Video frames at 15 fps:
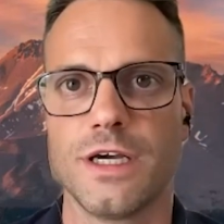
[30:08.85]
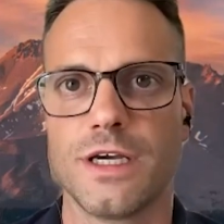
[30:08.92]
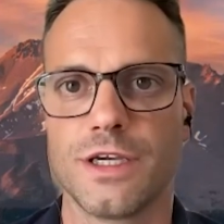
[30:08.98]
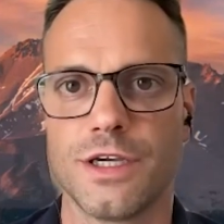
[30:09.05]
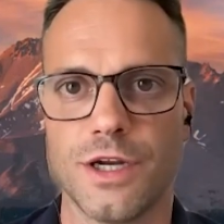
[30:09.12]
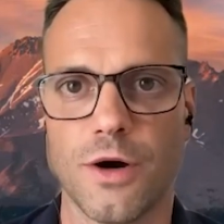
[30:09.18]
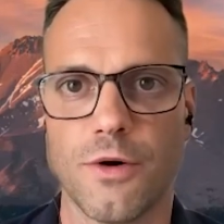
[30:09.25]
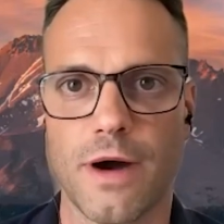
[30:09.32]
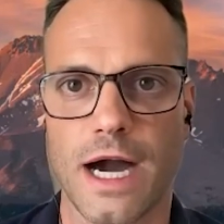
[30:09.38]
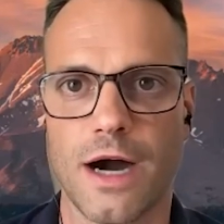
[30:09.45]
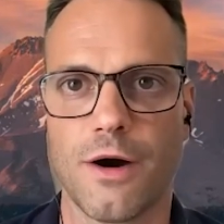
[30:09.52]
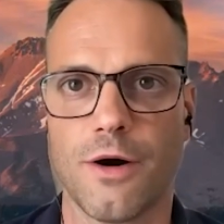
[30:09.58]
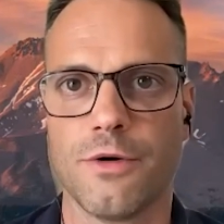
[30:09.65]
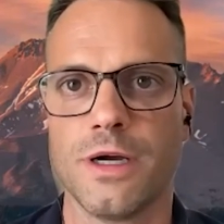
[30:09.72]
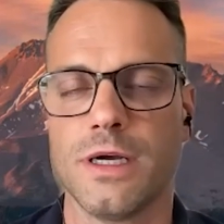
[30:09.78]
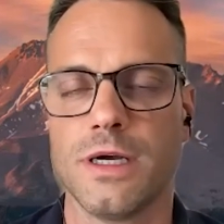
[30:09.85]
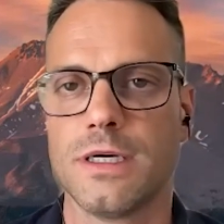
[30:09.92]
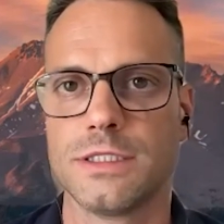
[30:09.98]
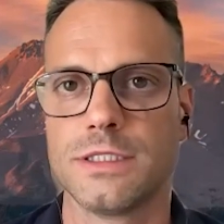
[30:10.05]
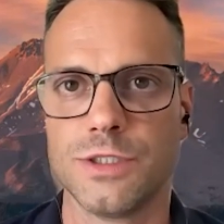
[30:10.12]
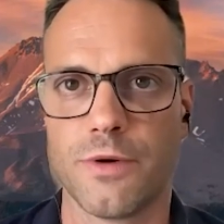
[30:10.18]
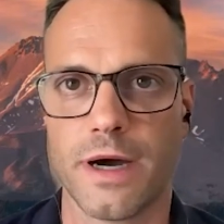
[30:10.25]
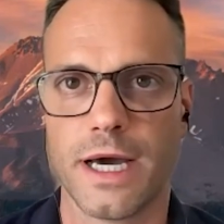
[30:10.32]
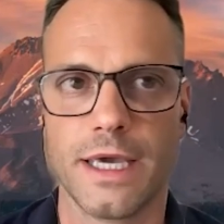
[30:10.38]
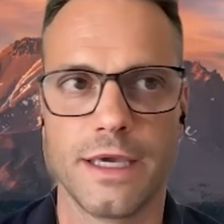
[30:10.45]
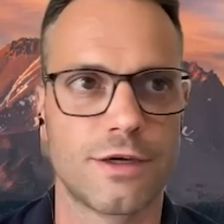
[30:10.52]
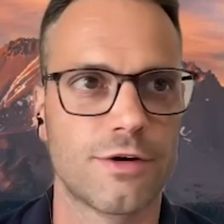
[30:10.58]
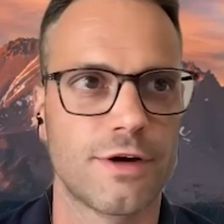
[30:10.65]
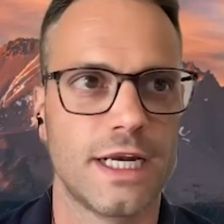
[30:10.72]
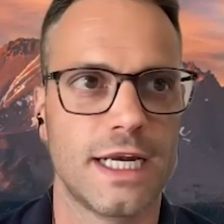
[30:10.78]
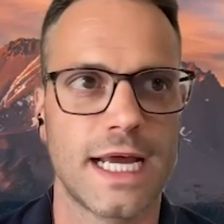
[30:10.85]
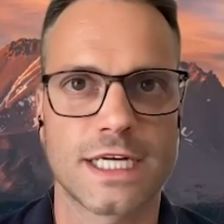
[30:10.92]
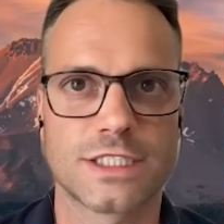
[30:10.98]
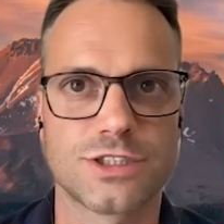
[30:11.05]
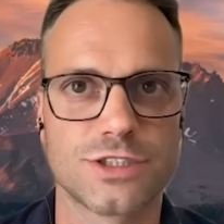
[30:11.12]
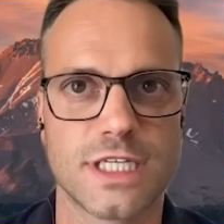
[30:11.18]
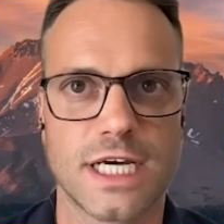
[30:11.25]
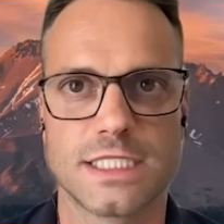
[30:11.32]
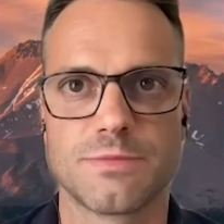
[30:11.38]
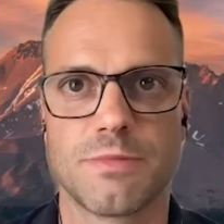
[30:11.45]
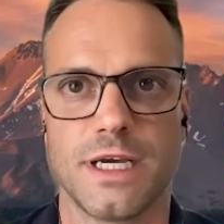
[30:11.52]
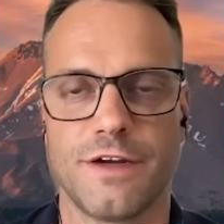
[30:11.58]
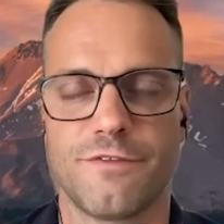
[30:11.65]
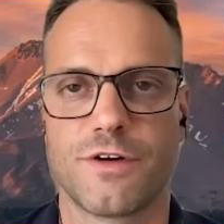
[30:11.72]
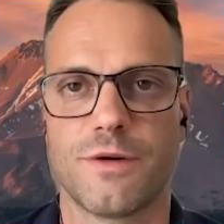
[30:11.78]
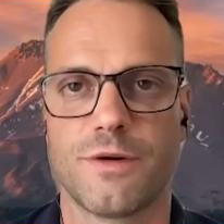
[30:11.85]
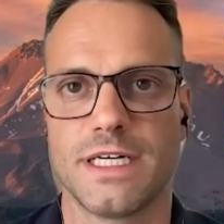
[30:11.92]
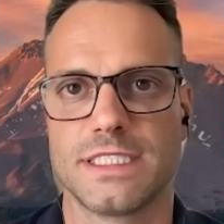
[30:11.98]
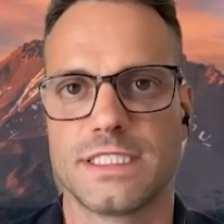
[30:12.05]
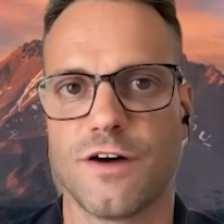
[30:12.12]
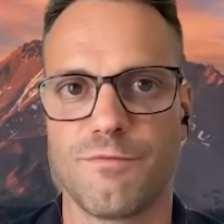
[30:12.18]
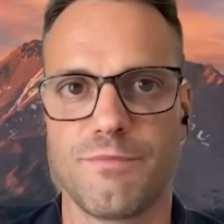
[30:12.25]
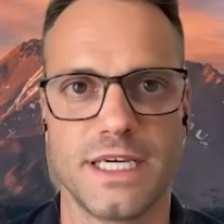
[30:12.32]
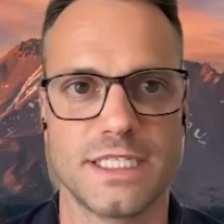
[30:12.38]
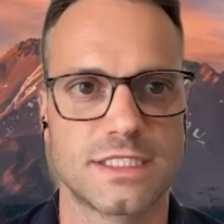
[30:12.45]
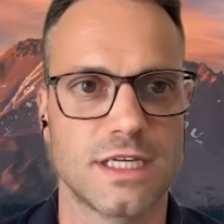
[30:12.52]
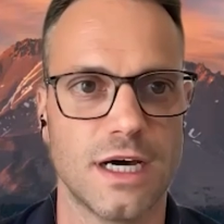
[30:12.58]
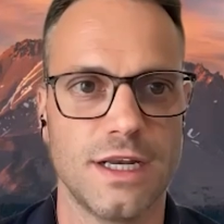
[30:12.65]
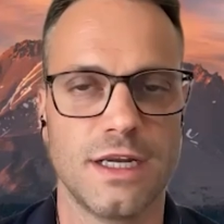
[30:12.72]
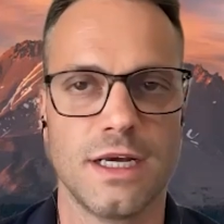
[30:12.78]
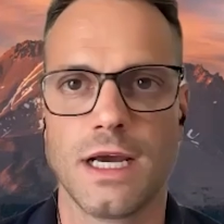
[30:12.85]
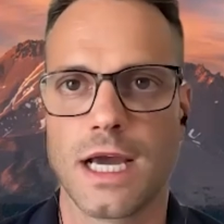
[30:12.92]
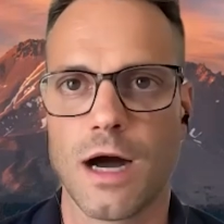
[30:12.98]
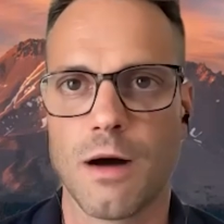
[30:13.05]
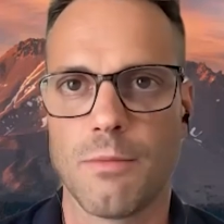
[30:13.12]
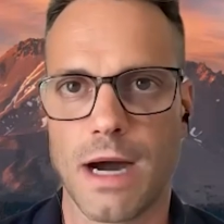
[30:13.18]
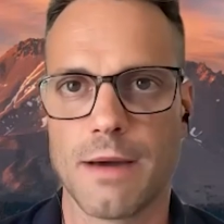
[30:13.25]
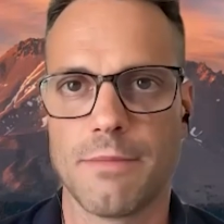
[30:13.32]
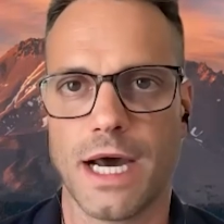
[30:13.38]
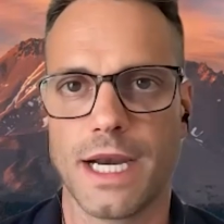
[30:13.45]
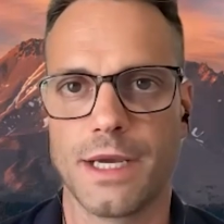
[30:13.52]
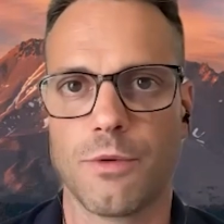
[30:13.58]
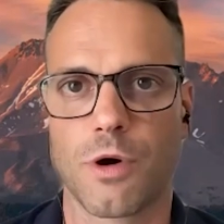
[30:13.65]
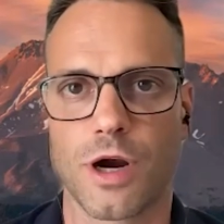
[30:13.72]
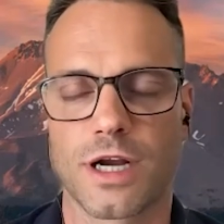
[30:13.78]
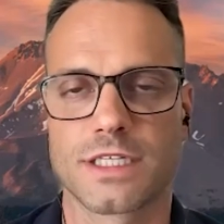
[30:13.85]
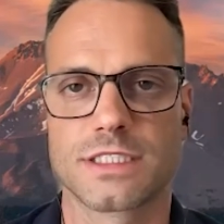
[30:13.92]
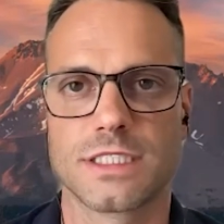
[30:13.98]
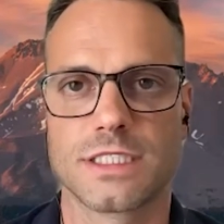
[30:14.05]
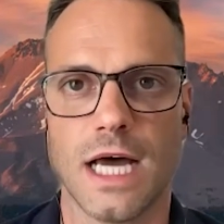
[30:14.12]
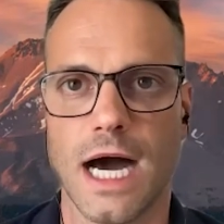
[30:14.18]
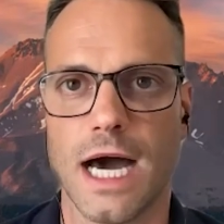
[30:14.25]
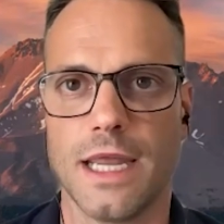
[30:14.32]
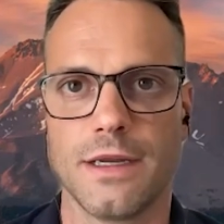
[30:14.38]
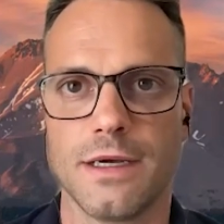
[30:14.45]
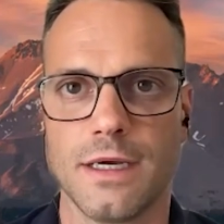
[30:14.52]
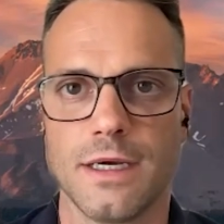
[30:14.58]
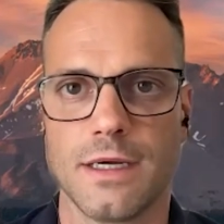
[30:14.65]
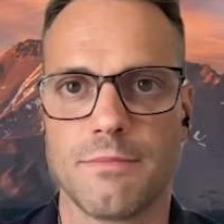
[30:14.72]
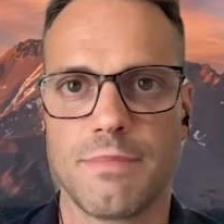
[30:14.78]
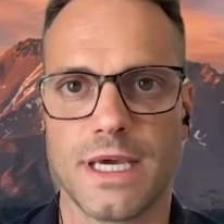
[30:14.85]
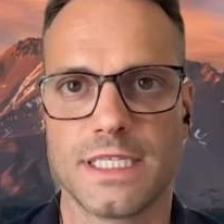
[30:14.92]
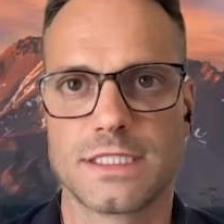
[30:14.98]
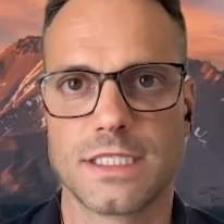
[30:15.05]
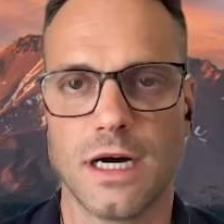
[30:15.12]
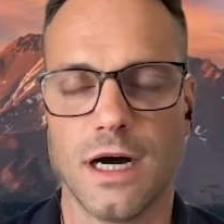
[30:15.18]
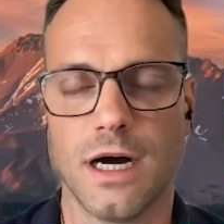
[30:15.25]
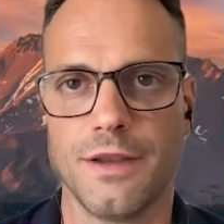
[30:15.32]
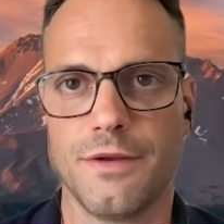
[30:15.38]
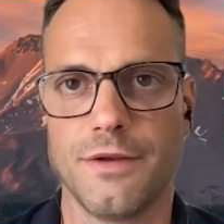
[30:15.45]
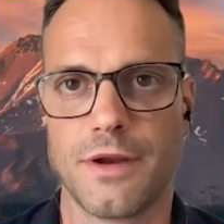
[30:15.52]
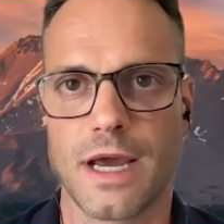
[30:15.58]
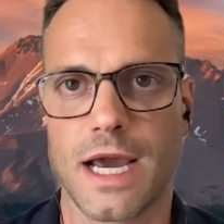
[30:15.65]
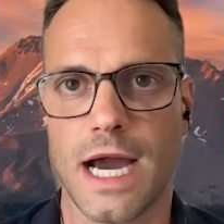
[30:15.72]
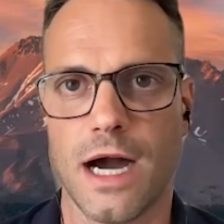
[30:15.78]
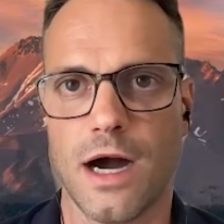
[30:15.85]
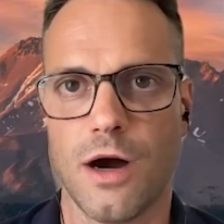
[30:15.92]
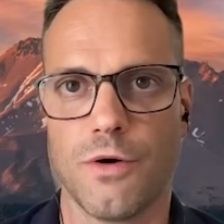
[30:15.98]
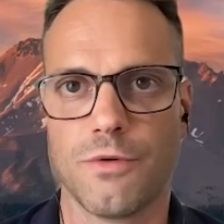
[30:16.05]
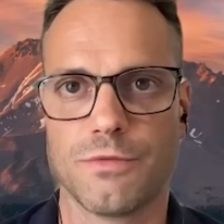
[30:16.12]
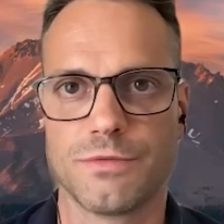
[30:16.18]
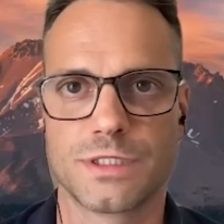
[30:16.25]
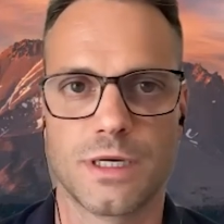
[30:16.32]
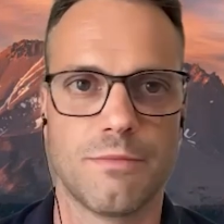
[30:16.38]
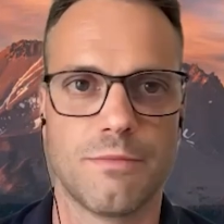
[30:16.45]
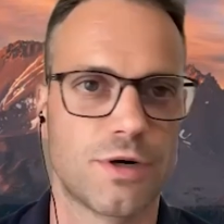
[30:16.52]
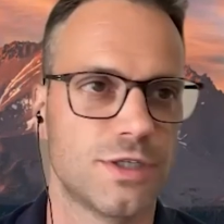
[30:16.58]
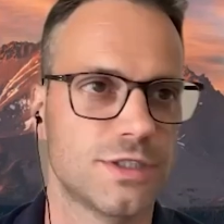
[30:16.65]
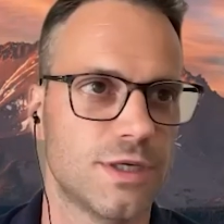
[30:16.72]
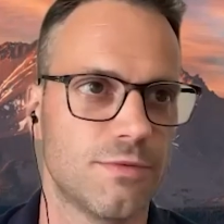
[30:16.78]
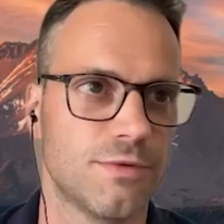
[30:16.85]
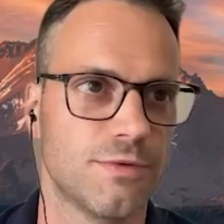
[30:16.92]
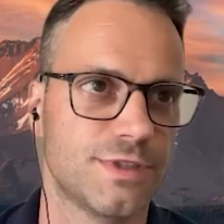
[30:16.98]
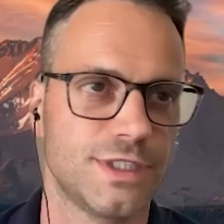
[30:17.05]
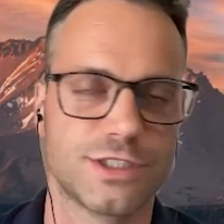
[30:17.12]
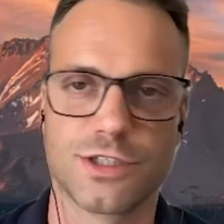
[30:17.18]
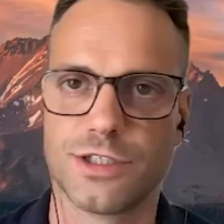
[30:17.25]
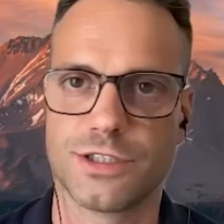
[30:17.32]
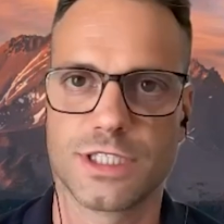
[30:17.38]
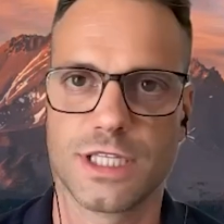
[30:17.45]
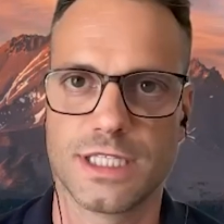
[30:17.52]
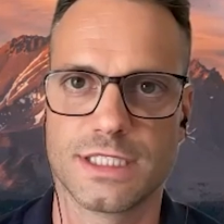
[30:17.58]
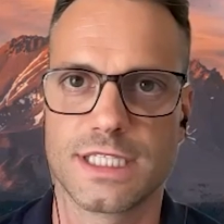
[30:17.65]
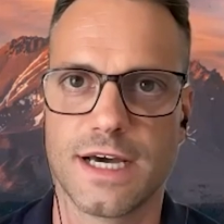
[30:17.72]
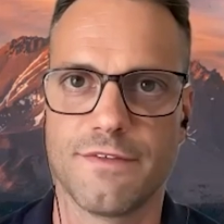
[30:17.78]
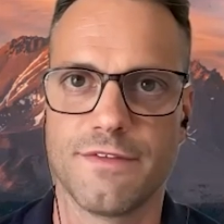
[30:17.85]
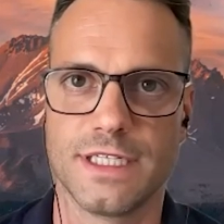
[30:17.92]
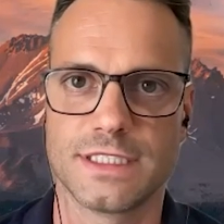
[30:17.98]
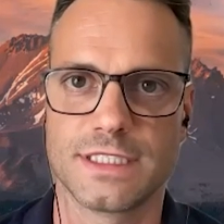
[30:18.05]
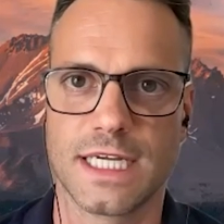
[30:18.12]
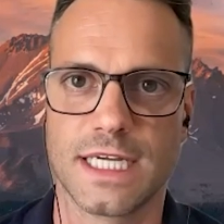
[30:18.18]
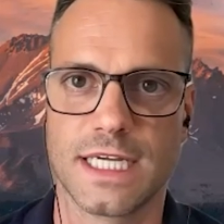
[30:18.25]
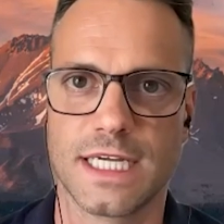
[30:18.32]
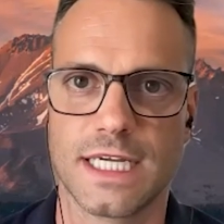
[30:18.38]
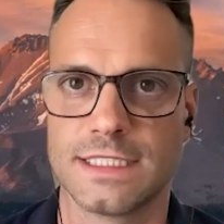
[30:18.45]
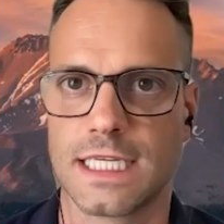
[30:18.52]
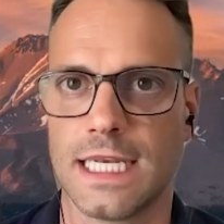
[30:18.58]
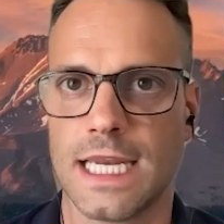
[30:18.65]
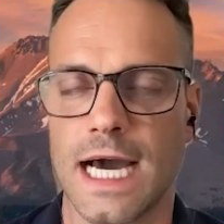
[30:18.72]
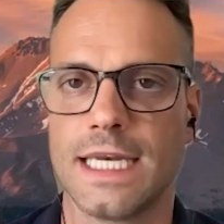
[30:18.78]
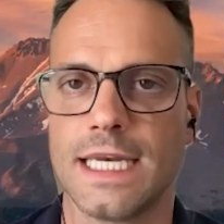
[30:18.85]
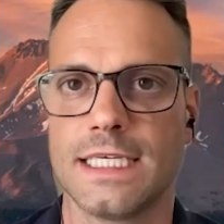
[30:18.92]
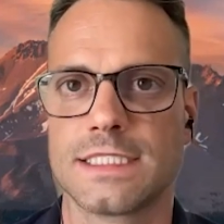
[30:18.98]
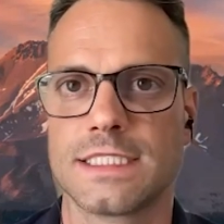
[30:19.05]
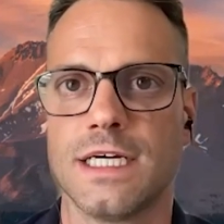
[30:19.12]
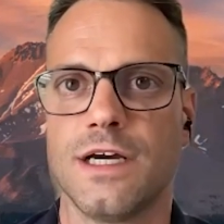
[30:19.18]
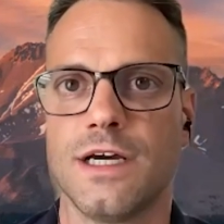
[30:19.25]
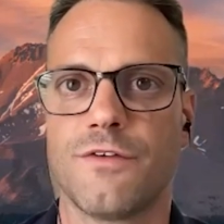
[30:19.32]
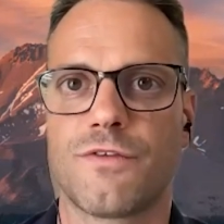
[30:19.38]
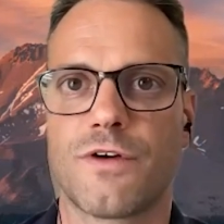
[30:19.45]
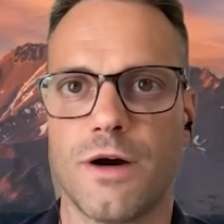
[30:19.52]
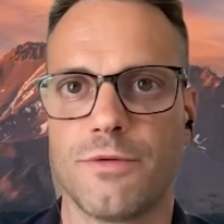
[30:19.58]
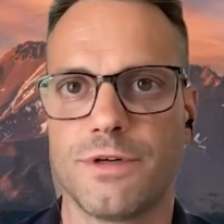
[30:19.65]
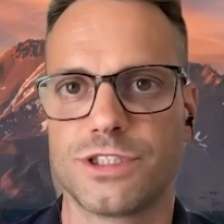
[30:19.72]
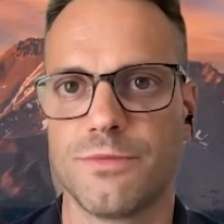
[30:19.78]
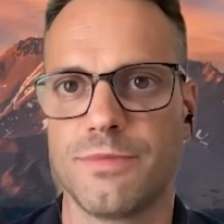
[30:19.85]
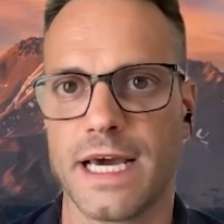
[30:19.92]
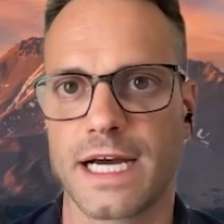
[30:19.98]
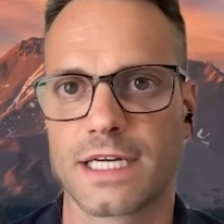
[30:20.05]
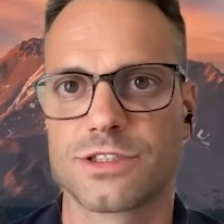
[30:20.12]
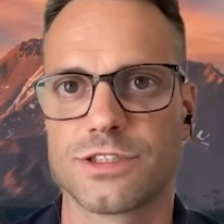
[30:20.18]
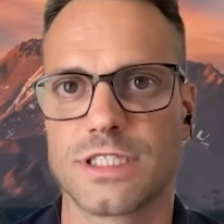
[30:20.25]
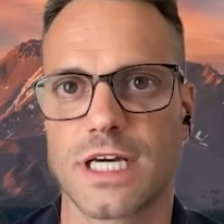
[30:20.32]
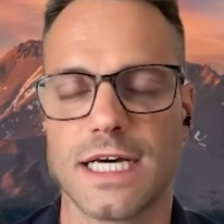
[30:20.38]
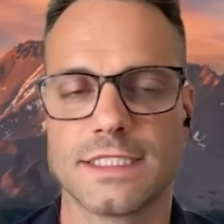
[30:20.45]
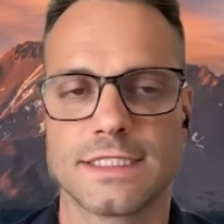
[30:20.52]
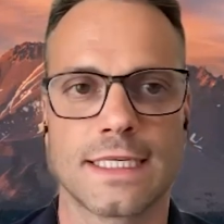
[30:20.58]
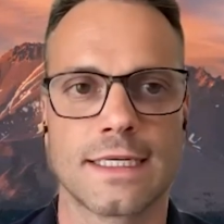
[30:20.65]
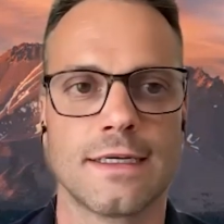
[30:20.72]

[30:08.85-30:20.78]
You know, how do I create an exercise plan for myself based on how my body works, not based on how some person was researched in the seventies and eighties and nineties for how we should be exercising?